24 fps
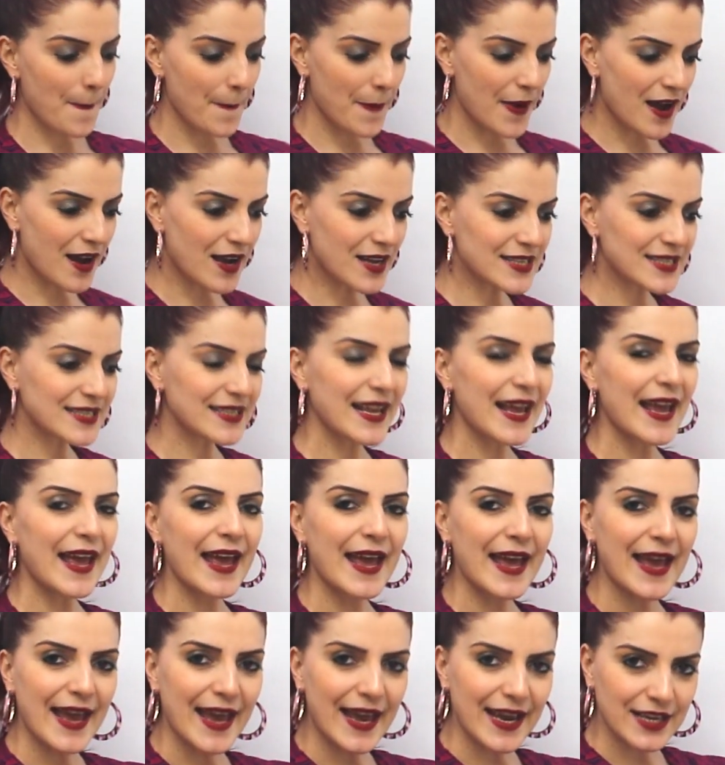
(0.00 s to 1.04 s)
past
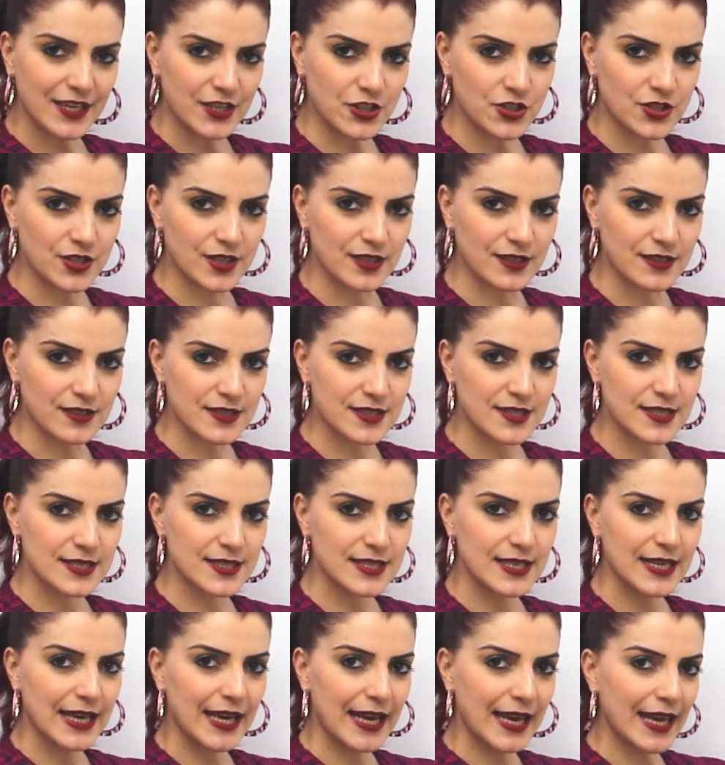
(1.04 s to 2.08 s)

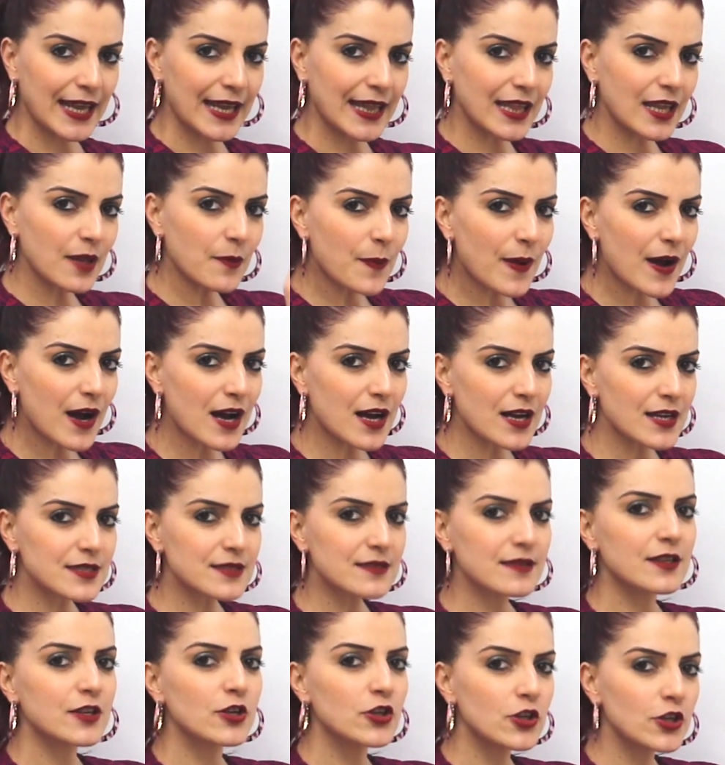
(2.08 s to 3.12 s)
actions in the past
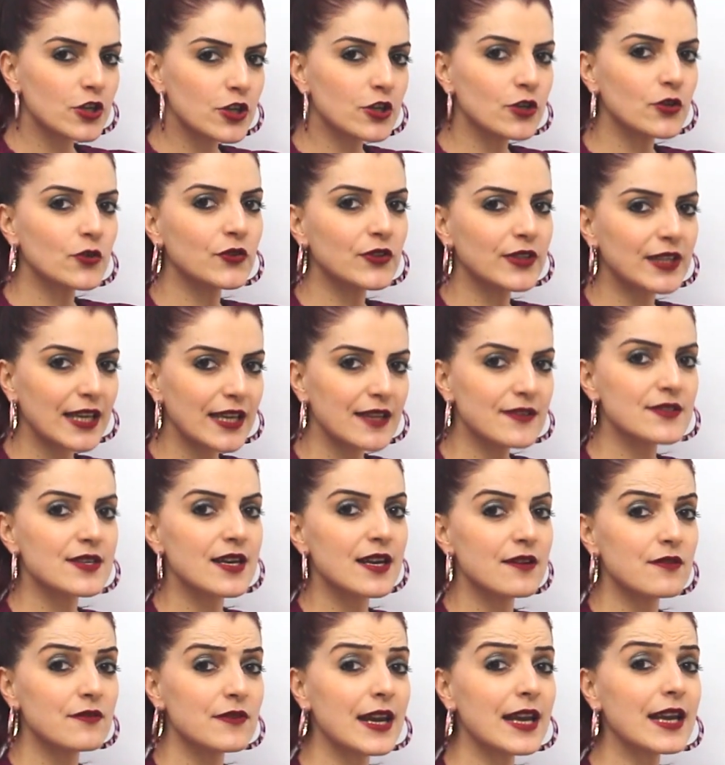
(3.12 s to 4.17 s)
you did
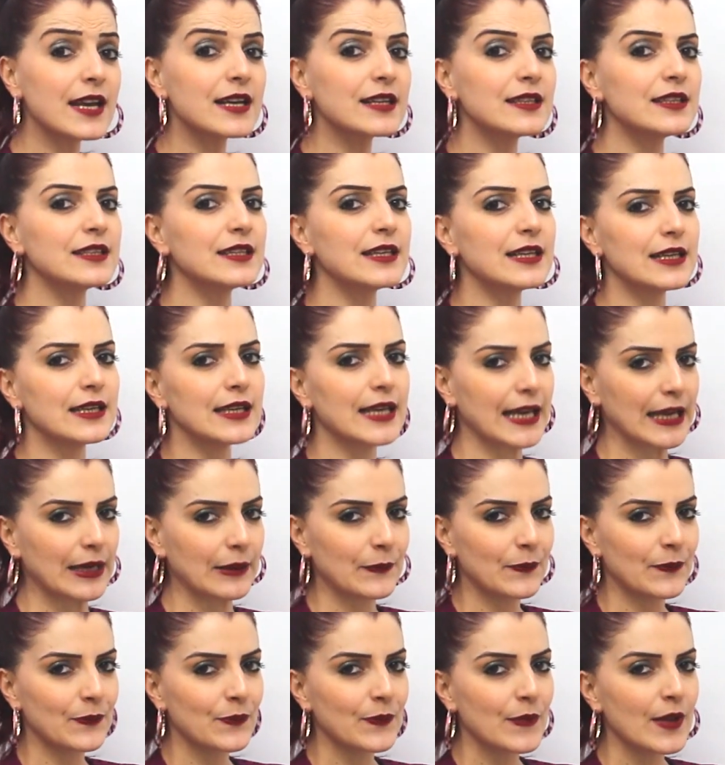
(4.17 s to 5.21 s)
regularly.